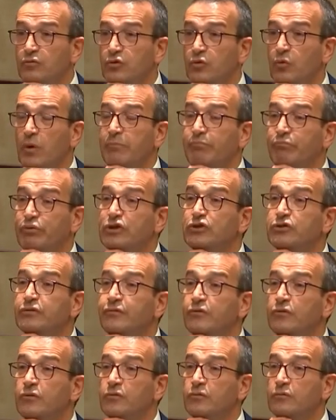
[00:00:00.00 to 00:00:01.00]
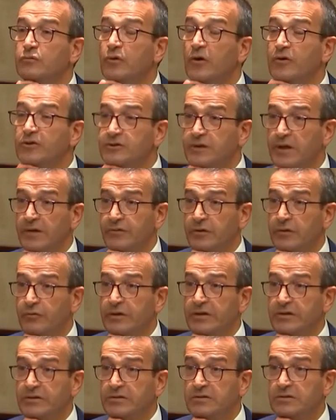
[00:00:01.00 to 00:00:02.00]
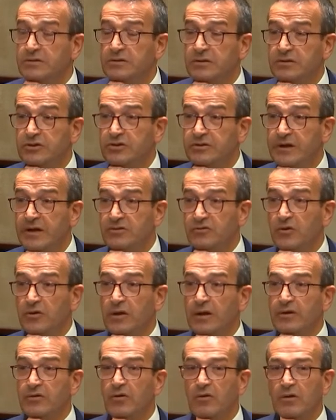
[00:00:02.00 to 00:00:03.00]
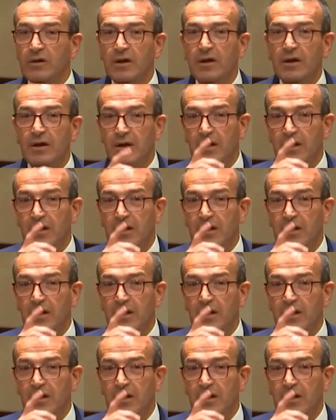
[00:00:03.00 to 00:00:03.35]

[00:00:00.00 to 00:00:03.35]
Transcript: to one bridge for road safety reasons just outside Lyndoch,